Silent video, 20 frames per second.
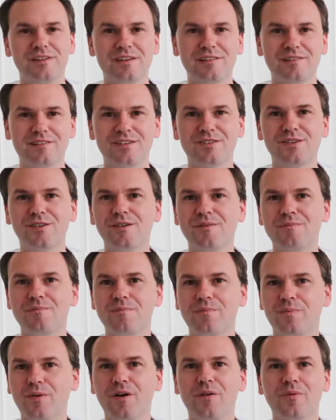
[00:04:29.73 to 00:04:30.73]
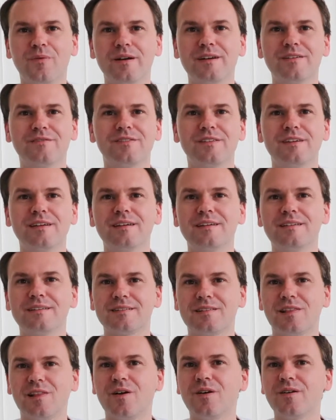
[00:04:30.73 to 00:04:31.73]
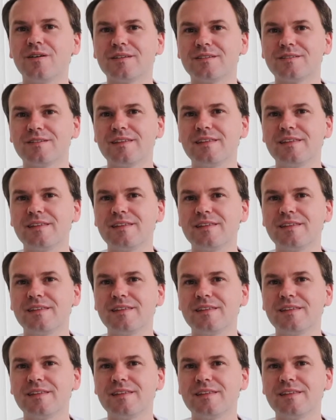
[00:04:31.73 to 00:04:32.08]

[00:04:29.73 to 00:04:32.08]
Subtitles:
years ago, bought one of these lots.